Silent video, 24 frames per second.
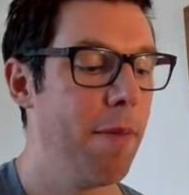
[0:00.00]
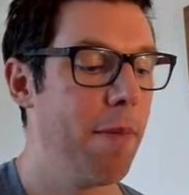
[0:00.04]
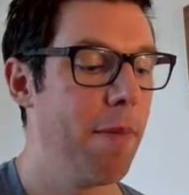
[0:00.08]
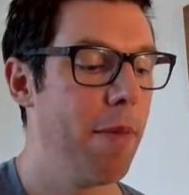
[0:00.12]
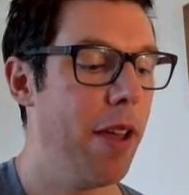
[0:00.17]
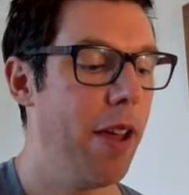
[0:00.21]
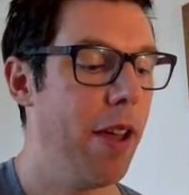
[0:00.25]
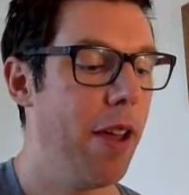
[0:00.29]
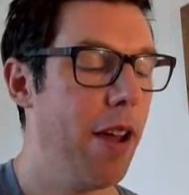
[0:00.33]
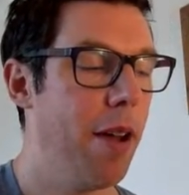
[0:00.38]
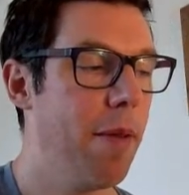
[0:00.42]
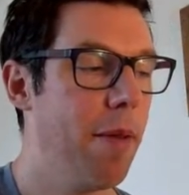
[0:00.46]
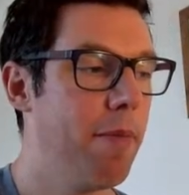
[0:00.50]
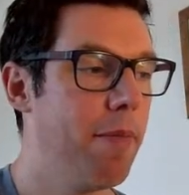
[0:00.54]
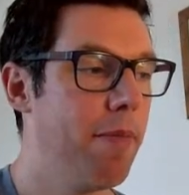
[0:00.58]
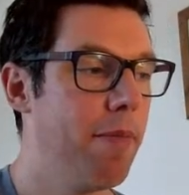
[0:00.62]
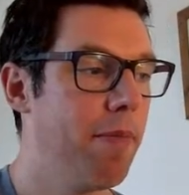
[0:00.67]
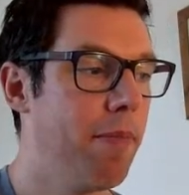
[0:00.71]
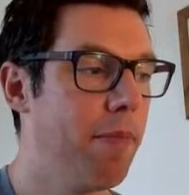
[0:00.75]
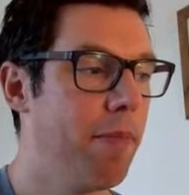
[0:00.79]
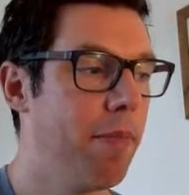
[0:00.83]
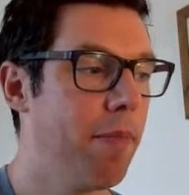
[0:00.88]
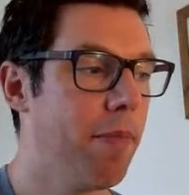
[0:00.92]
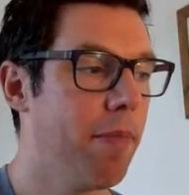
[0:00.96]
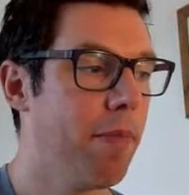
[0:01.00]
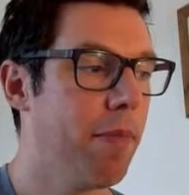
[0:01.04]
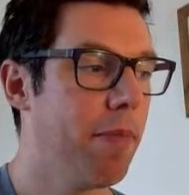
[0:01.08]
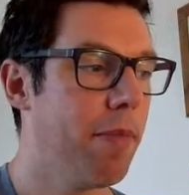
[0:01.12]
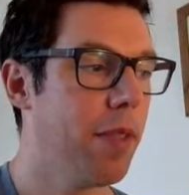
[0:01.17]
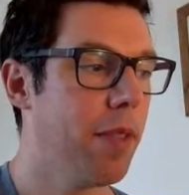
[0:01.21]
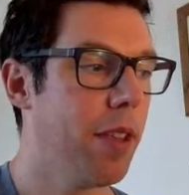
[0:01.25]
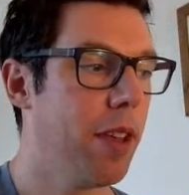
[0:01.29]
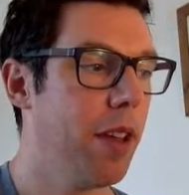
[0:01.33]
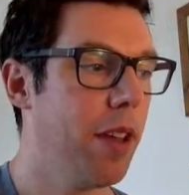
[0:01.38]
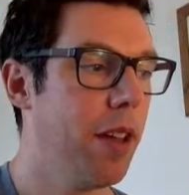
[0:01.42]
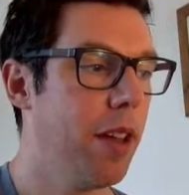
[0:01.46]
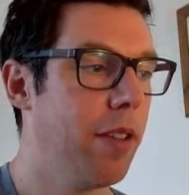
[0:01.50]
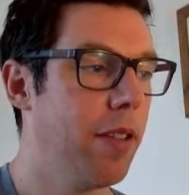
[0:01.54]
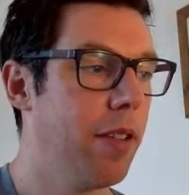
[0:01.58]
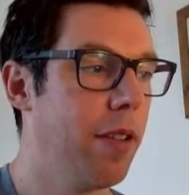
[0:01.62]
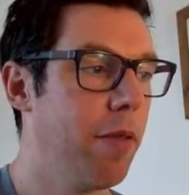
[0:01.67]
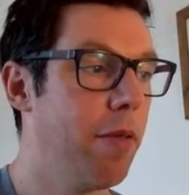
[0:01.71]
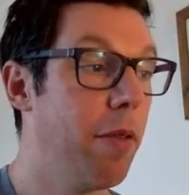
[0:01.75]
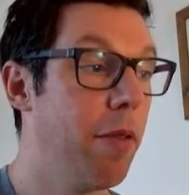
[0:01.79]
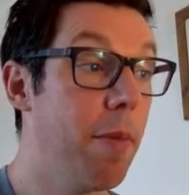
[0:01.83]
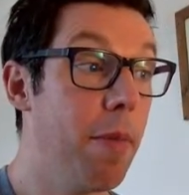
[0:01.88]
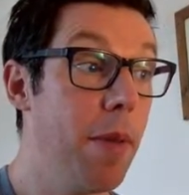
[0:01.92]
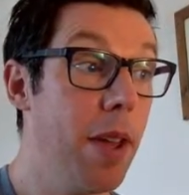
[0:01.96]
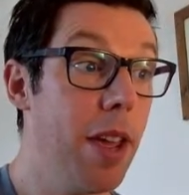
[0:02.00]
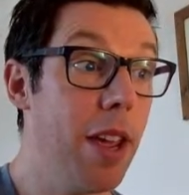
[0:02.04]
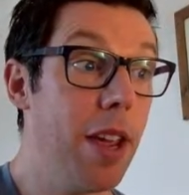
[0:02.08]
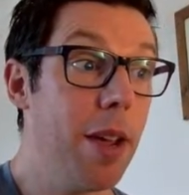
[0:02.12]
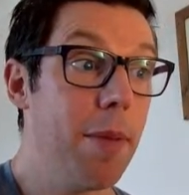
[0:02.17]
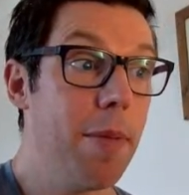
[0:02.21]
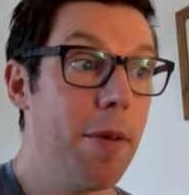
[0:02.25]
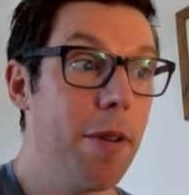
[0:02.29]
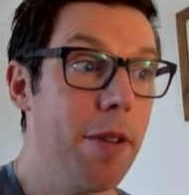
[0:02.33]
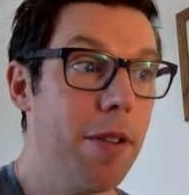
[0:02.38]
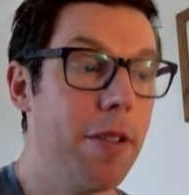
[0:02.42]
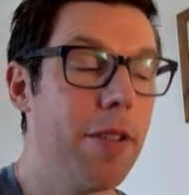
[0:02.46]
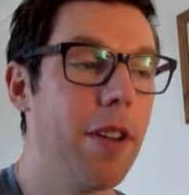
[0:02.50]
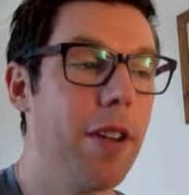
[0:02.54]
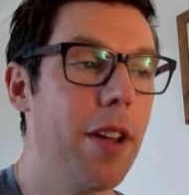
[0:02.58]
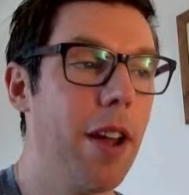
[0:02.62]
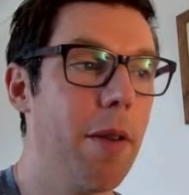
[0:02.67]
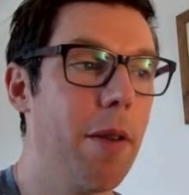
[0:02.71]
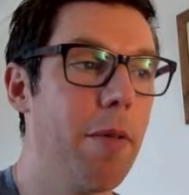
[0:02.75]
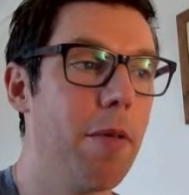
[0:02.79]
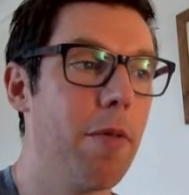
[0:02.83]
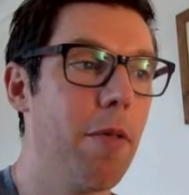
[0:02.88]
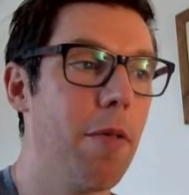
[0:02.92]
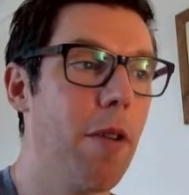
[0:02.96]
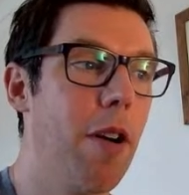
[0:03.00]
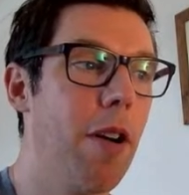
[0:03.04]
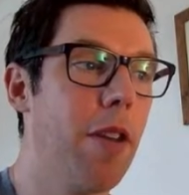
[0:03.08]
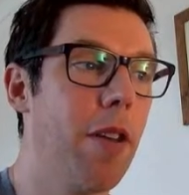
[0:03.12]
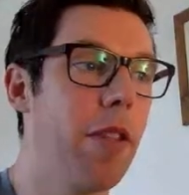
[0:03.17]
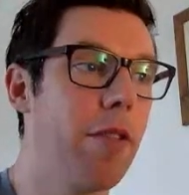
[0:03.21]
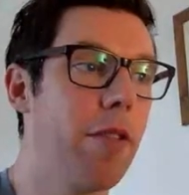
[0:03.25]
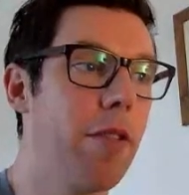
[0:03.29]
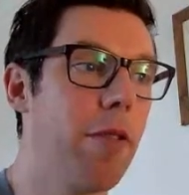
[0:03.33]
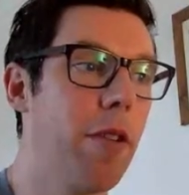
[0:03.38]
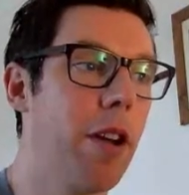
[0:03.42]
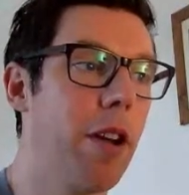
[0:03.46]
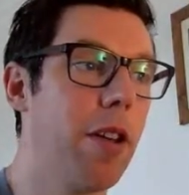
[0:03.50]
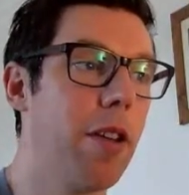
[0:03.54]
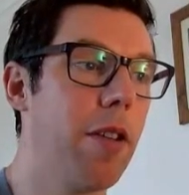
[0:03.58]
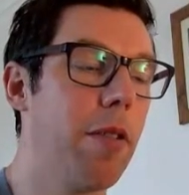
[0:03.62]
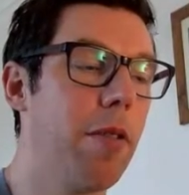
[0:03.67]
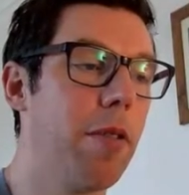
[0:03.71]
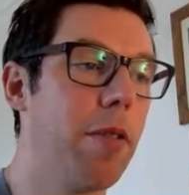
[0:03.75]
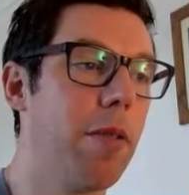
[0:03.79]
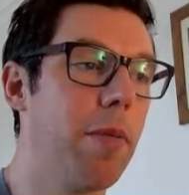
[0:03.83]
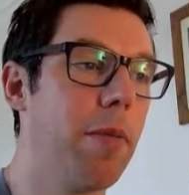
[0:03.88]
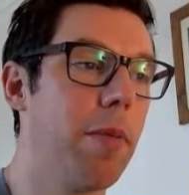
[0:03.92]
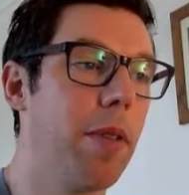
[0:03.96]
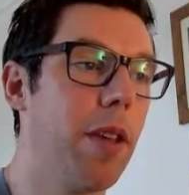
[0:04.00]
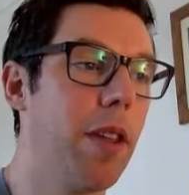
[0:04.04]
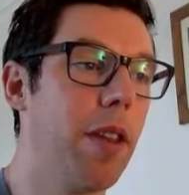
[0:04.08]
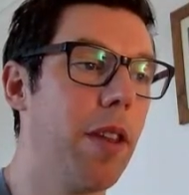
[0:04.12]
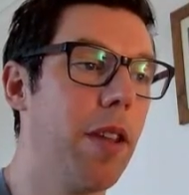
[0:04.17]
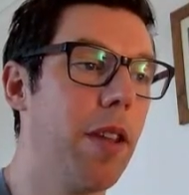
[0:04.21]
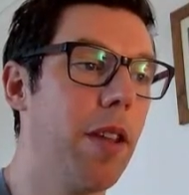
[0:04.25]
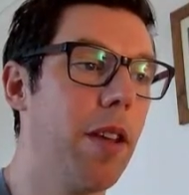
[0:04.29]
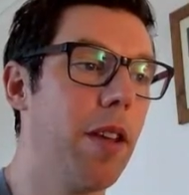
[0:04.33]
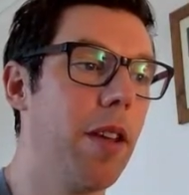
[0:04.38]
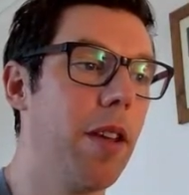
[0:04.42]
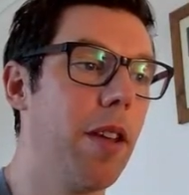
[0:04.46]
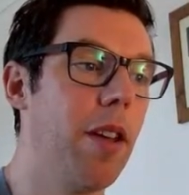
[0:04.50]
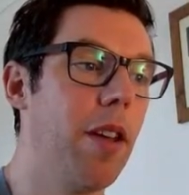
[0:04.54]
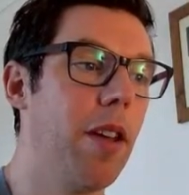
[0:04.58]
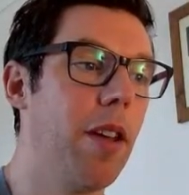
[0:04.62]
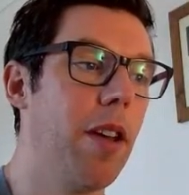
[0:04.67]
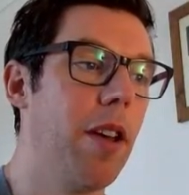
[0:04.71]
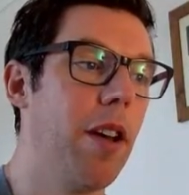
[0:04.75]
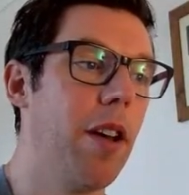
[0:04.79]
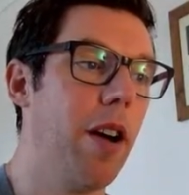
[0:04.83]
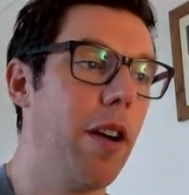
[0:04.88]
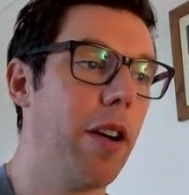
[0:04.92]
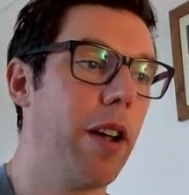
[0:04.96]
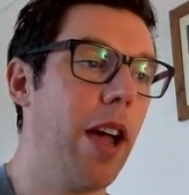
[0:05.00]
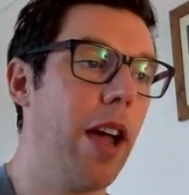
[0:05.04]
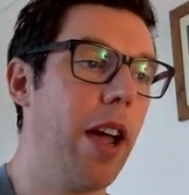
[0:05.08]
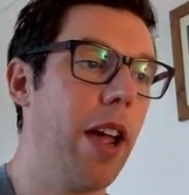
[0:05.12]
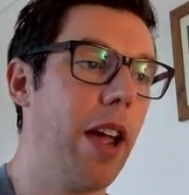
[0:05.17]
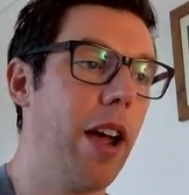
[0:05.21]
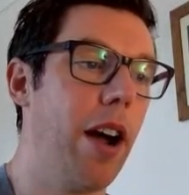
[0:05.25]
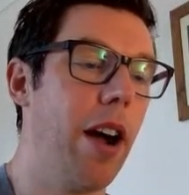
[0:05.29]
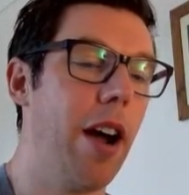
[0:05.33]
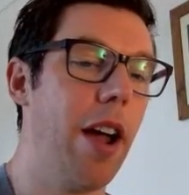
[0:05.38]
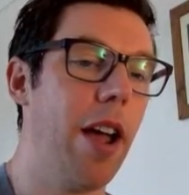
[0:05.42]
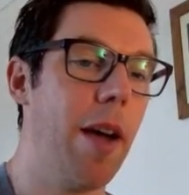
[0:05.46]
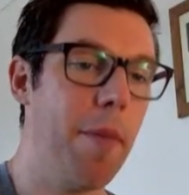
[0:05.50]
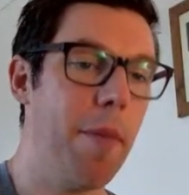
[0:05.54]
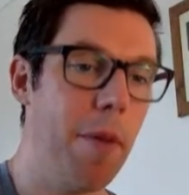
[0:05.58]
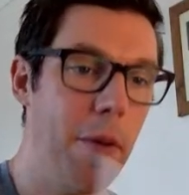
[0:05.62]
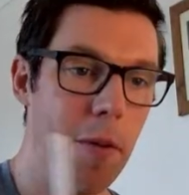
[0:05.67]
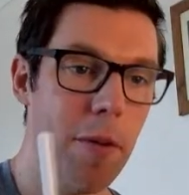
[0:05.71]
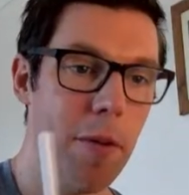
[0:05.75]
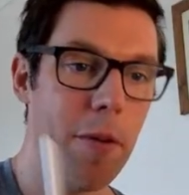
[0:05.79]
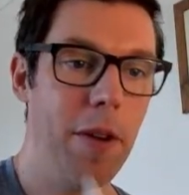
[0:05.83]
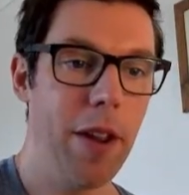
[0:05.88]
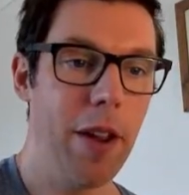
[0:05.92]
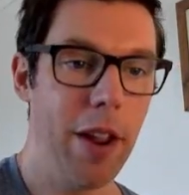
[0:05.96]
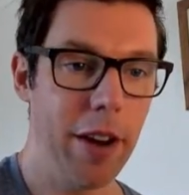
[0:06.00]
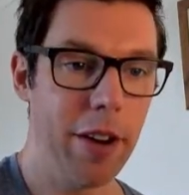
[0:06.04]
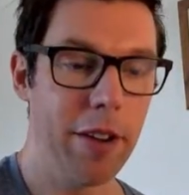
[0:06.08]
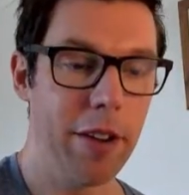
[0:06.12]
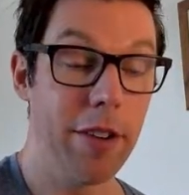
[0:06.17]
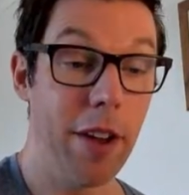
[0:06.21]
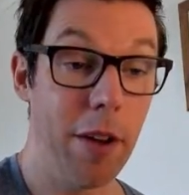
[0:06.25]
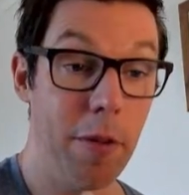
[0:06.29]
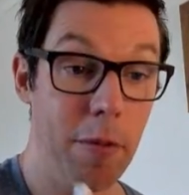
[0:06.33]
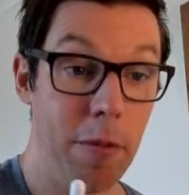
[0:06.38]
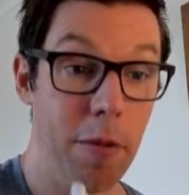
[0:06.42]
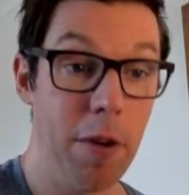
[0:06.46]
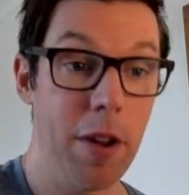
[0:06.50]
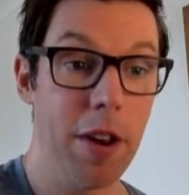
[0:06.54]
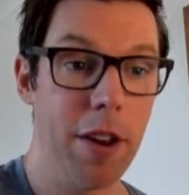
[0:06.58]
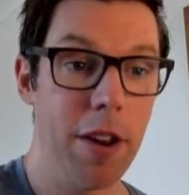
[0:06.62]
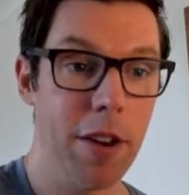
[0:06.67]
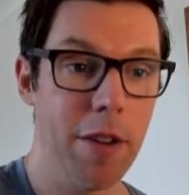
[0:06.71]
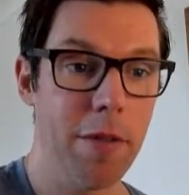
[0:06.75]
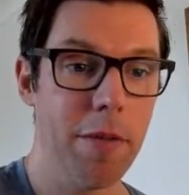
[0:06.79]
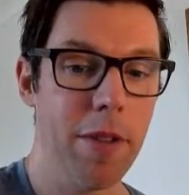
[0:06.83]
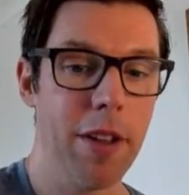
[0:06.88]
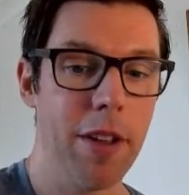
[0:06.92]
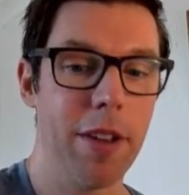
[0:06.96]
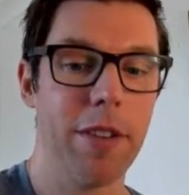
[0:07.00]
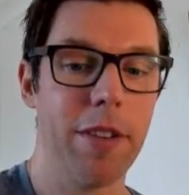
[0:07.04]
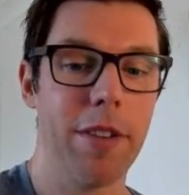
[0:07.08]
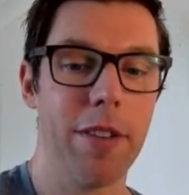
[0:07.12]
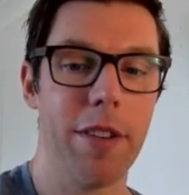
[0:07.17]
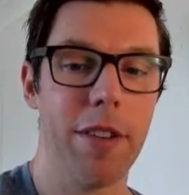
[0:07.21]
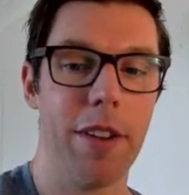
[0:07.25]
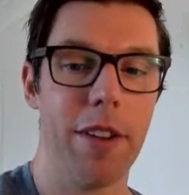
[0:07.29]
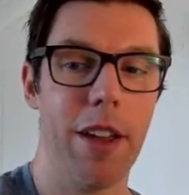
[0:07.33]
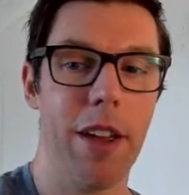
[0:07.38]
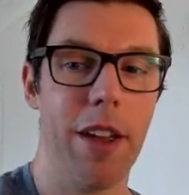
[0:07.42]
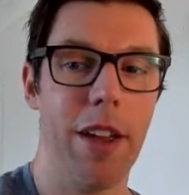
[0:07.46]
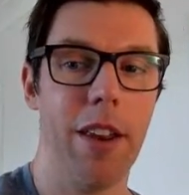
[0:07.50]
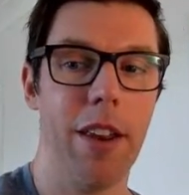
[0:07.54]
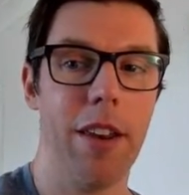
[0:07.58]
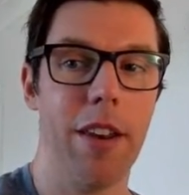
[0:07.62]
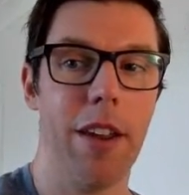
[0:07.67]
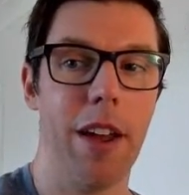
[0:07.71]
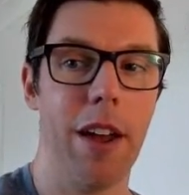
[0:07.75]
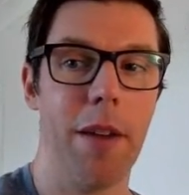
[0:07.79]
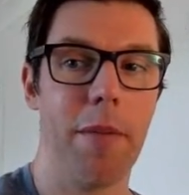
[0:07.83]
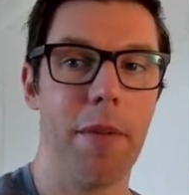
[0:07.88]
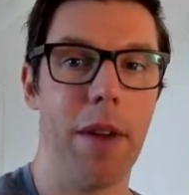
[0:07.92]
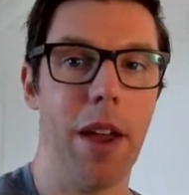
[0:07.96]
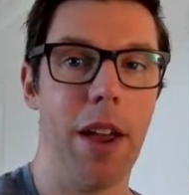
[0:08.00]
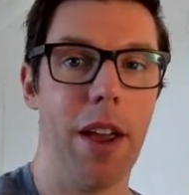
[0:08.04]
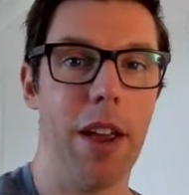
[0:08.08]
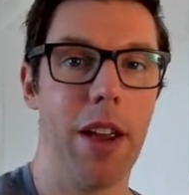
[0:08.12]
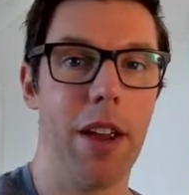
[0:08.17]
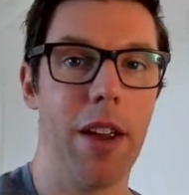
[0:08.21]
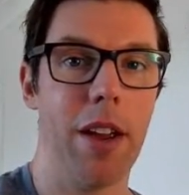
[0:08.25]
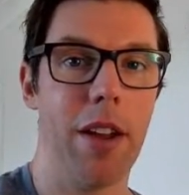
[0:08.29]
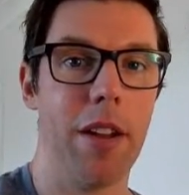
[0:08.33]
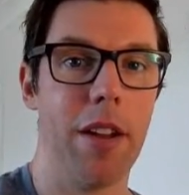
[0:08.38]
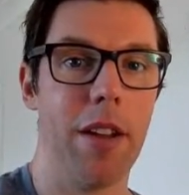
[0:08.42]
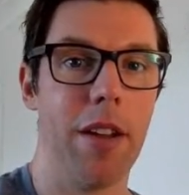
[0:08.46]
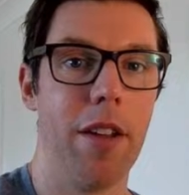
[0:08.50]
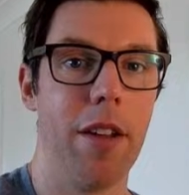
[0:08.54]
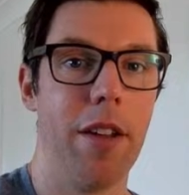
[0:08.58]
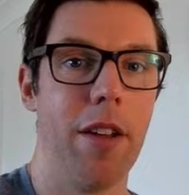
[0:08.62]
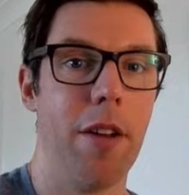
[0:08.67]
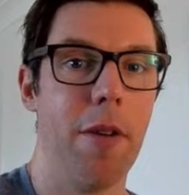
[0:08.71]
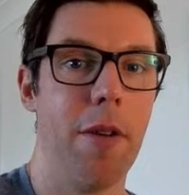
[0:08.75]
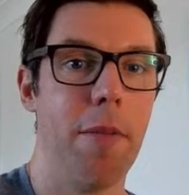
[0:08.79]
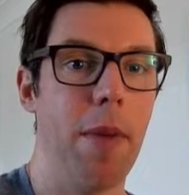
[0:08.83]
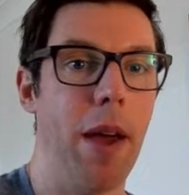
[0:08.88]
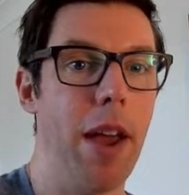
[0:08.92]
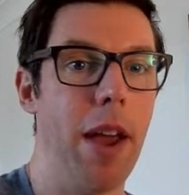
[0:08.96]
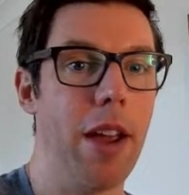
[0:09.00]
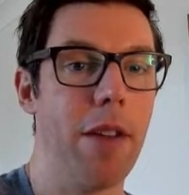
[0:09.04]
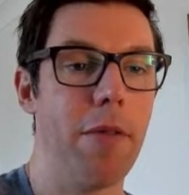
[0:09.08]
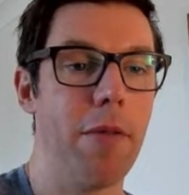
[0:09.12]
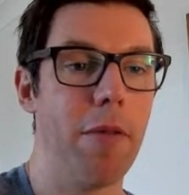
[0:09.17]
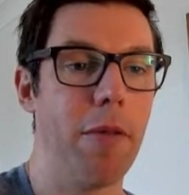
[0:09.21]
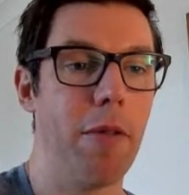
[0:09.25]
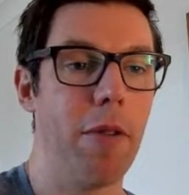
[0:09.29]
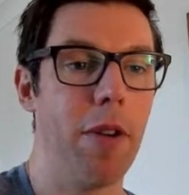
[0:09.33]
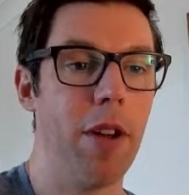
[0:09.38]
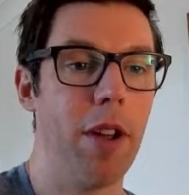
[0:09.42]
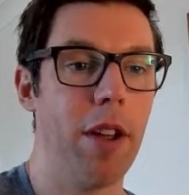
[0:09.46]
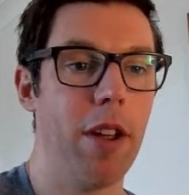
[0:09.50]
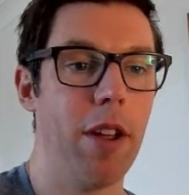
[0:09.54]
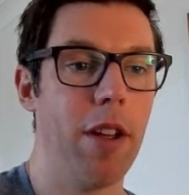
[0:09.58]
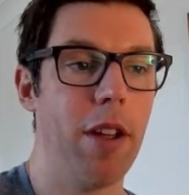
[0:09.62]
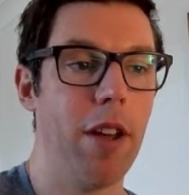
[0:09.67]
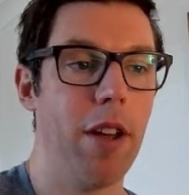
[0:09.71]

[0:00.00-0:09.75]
Um, and so for me personally, I would rather try and do something that, okay, I am all in because I really love this and I'm getting paid for it.